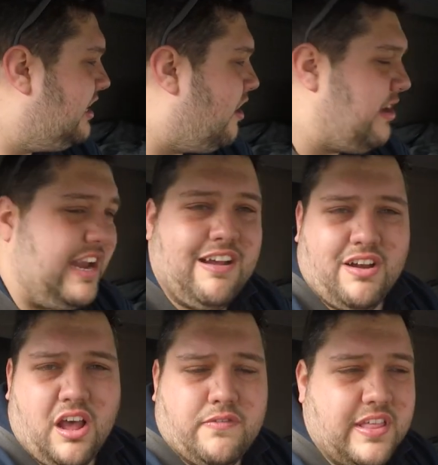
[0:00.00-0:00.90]
Only an hour
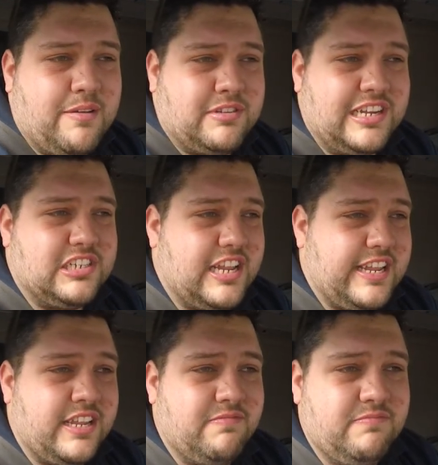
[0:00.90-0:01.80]
and a half of that was
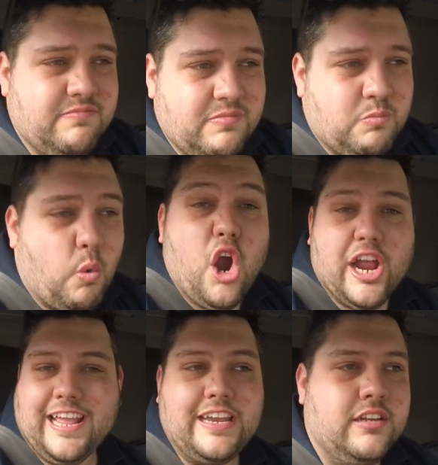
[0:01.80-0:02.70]
actually
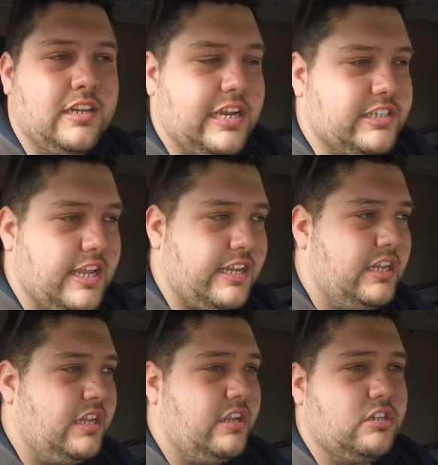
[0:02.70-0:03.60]
working, let's say,
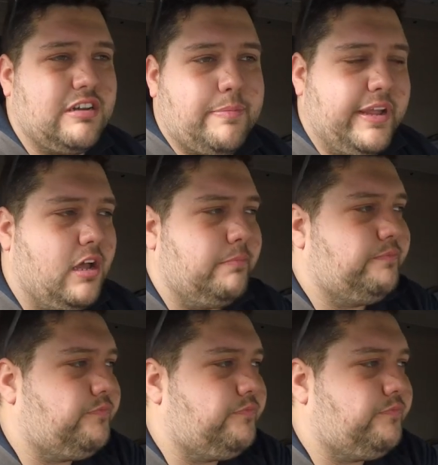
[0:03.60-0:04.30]
strapping up.